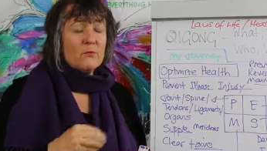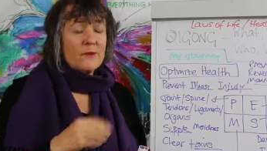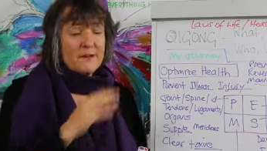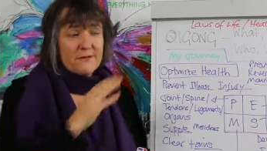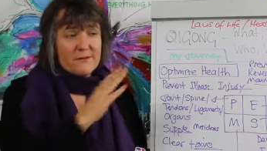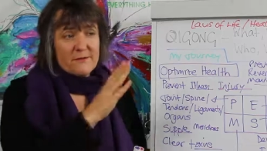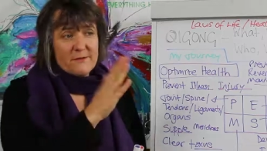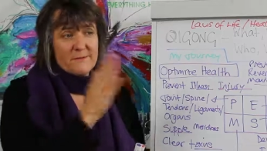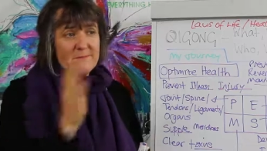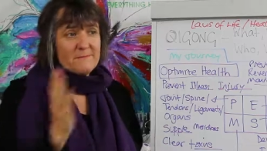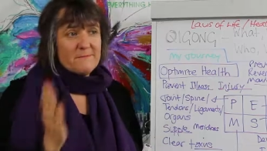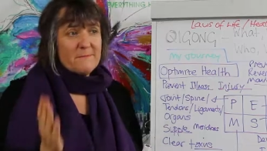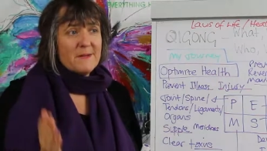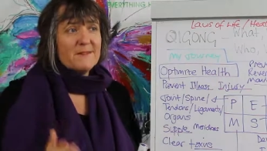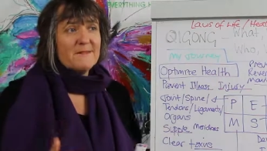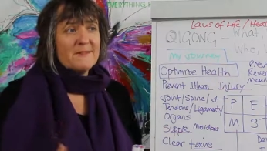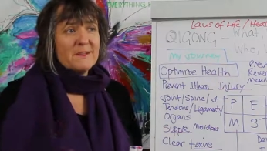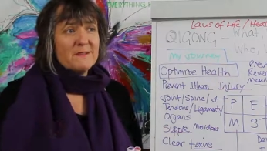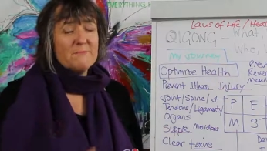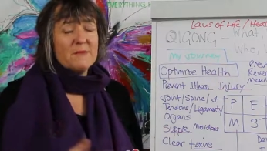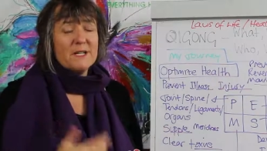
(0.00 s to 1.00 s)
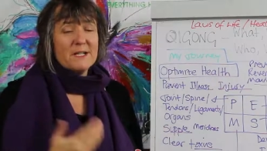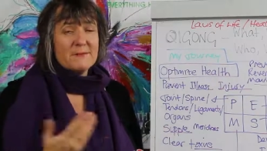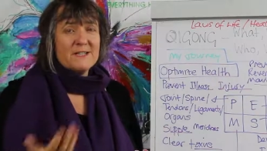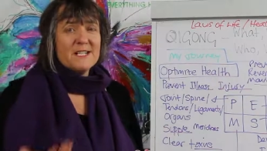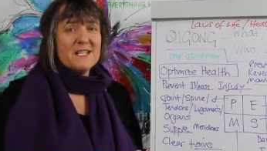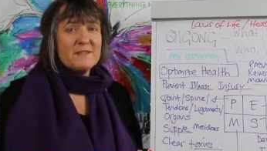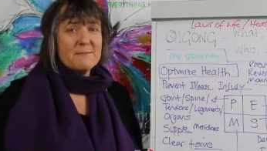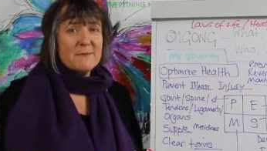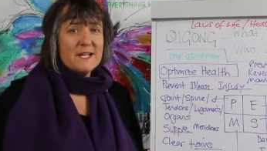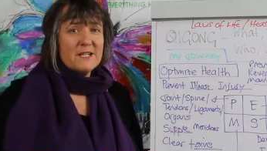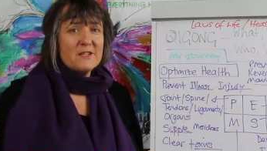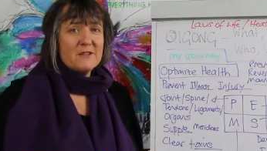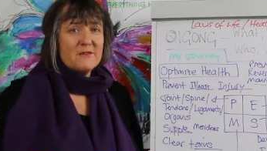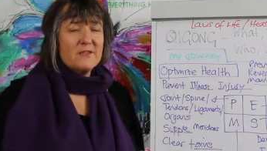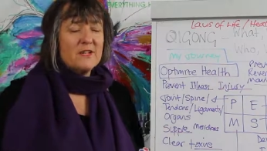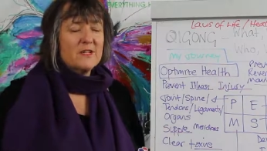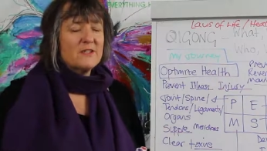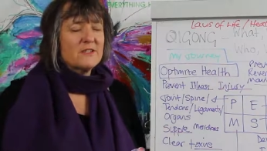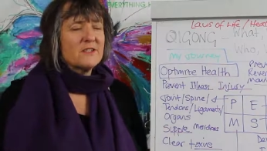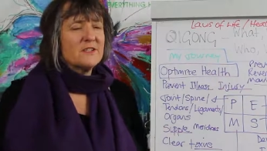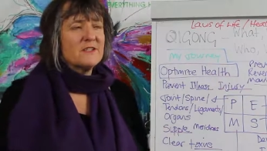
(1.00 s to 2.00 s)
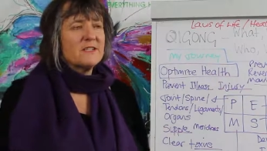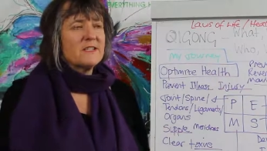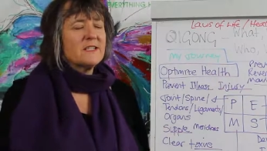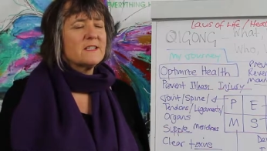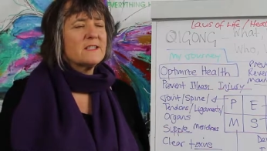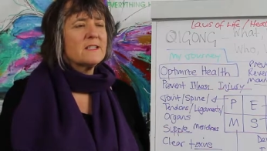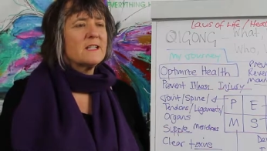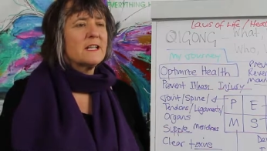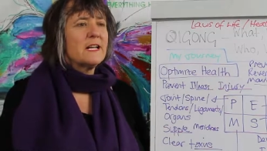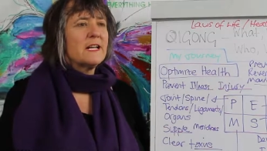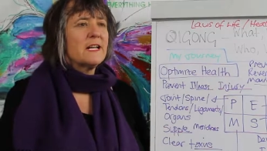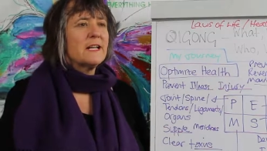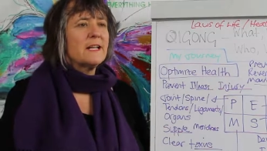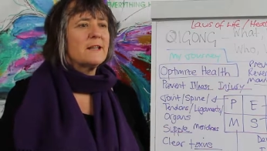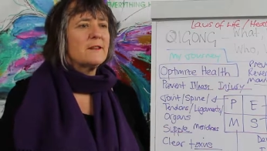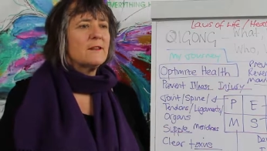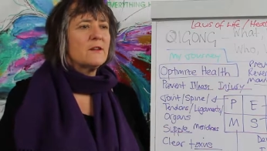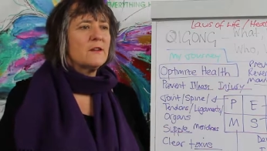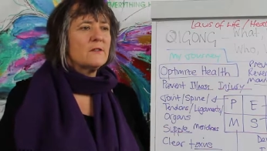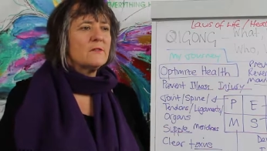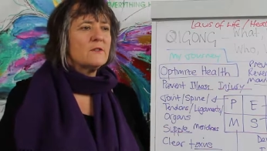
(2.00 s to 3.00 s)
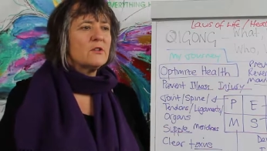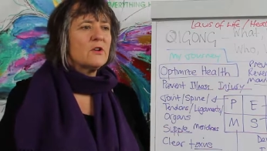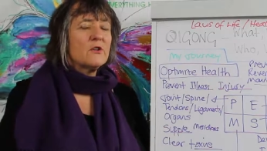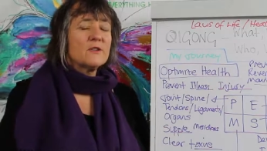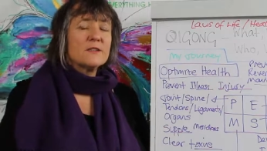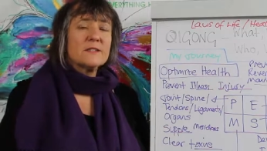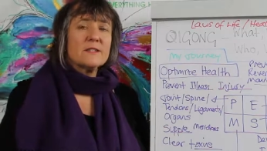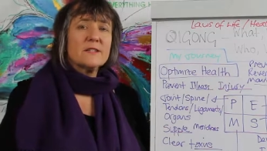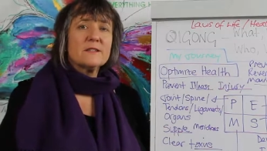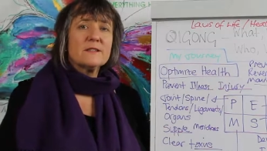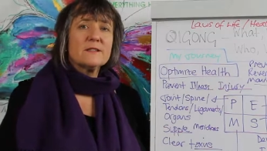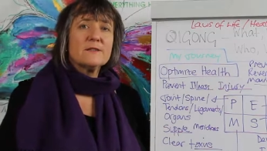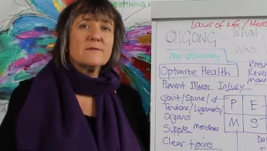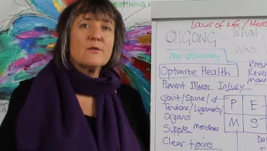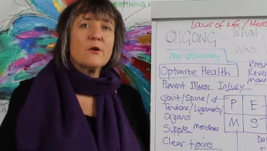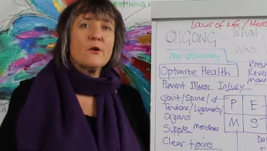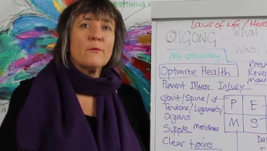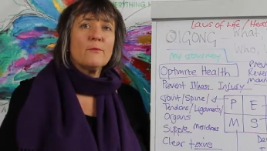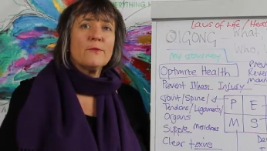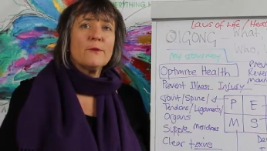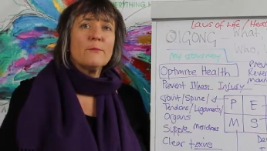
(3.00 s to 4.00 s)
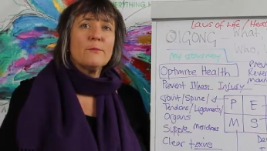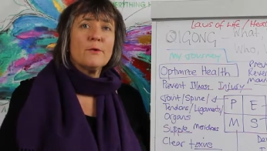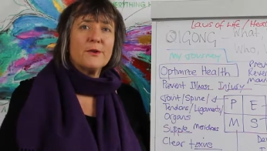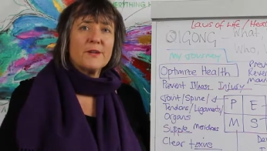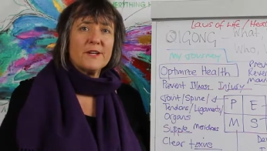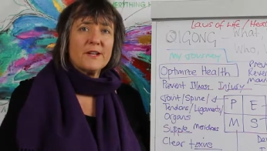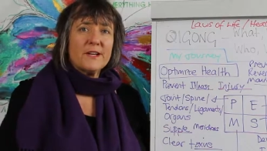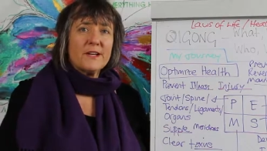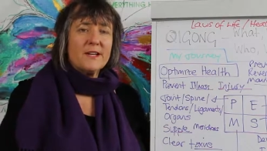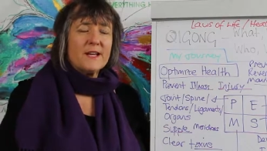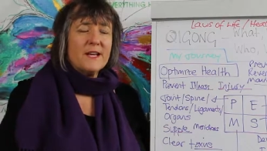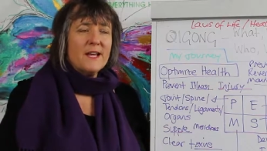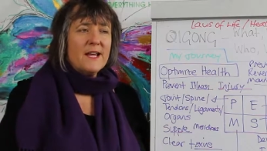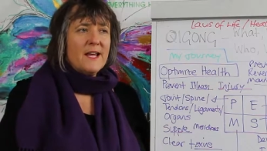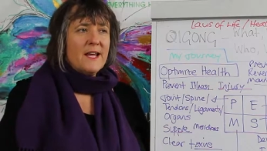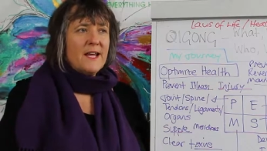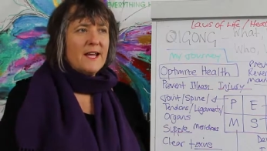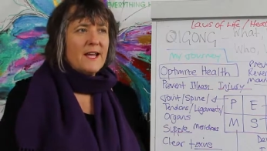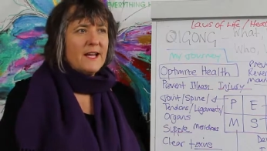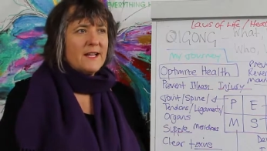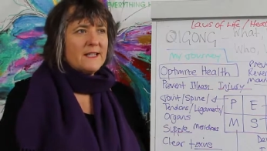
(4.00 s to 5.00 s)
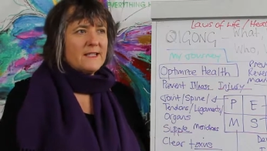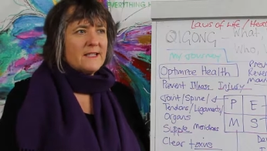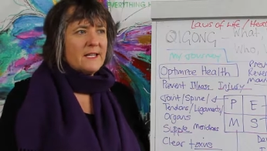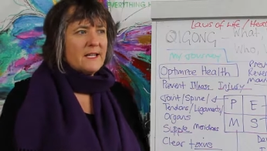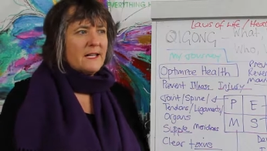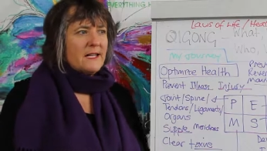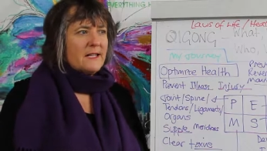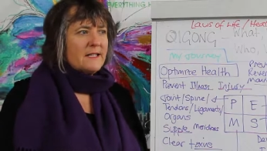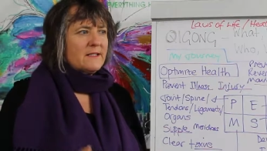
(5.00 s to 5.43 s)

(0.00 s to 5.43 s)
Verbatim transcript: one of the one of its major functions is to clear the toxins from the body and to,